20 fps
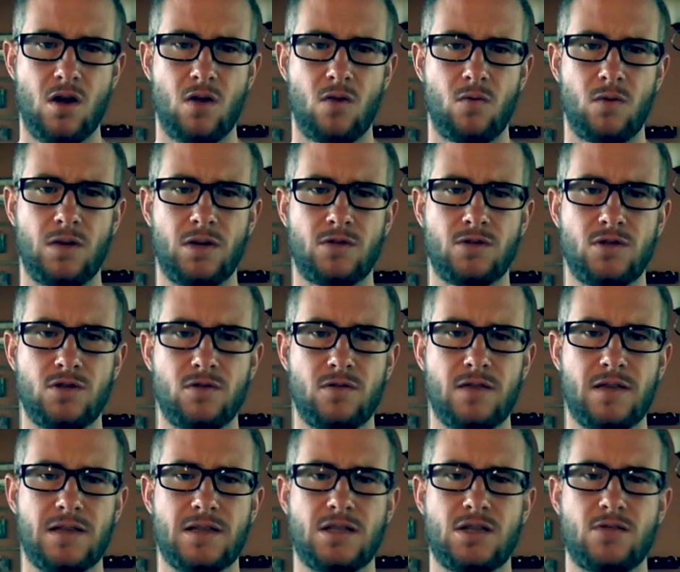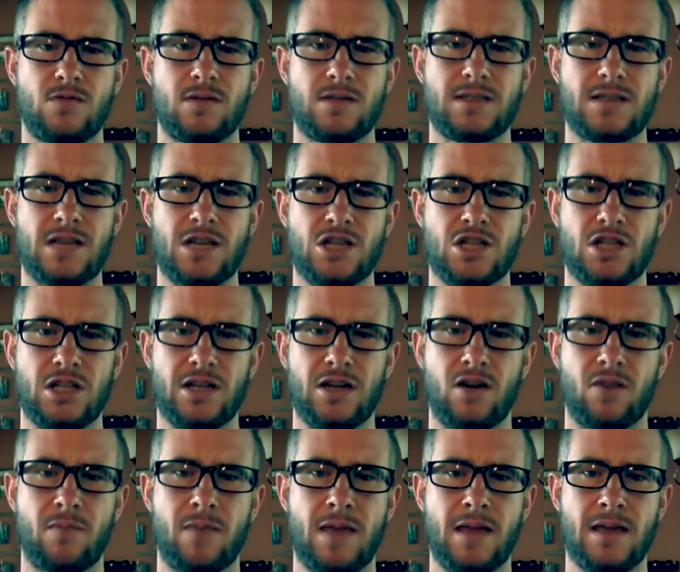When you do this, you essentially
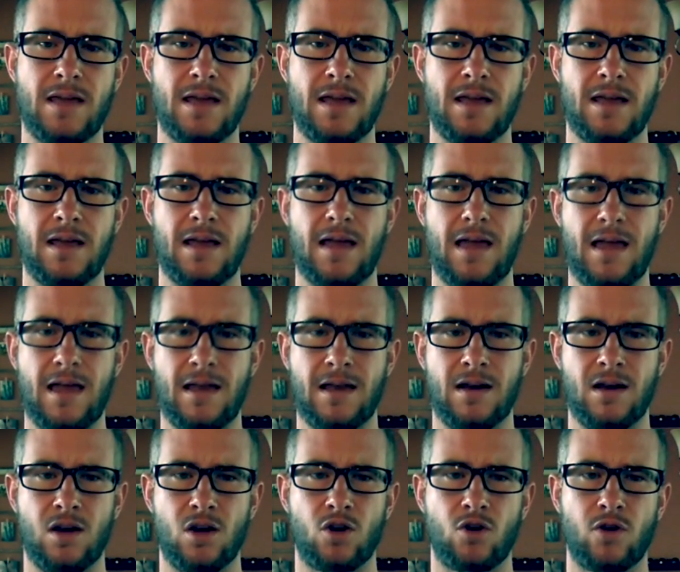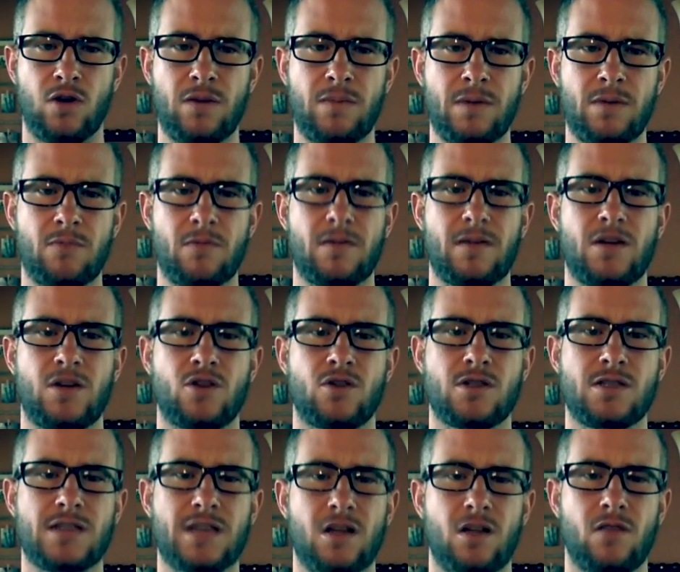are making an agreement within
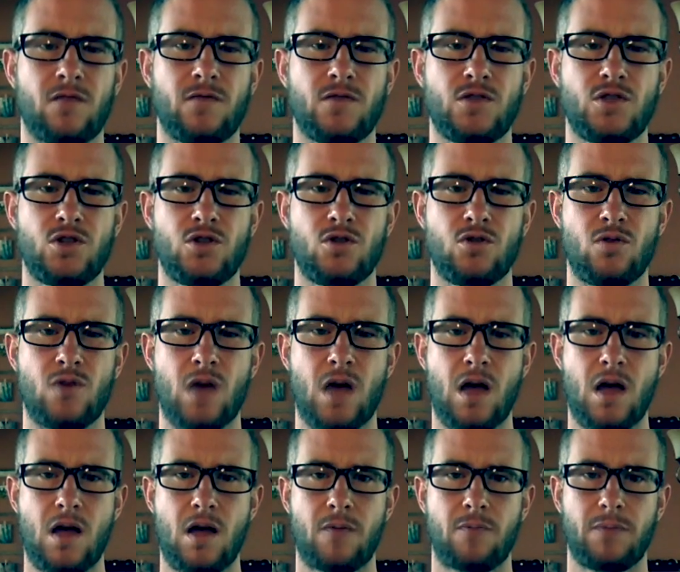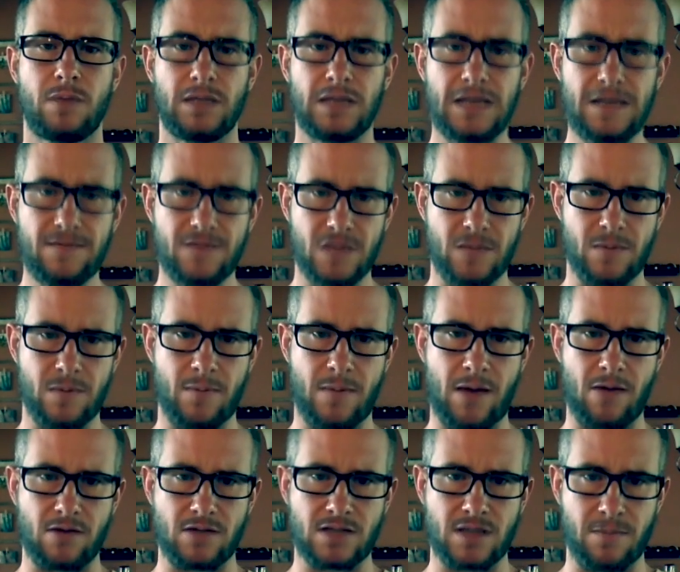yourself to believe them
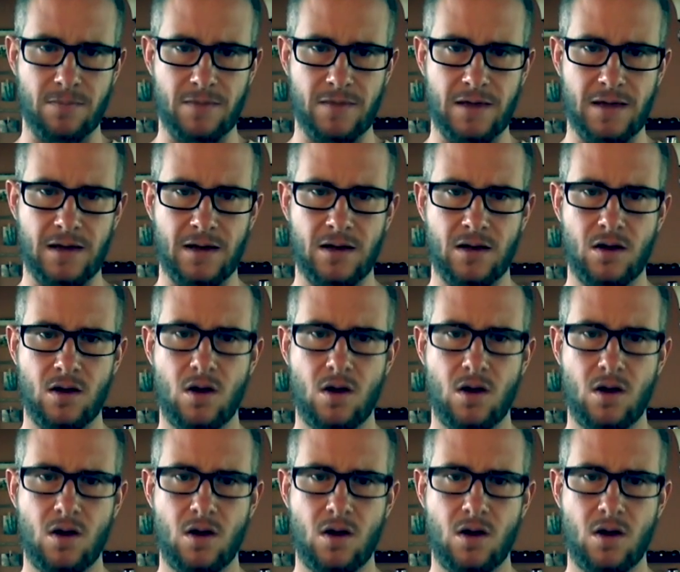about something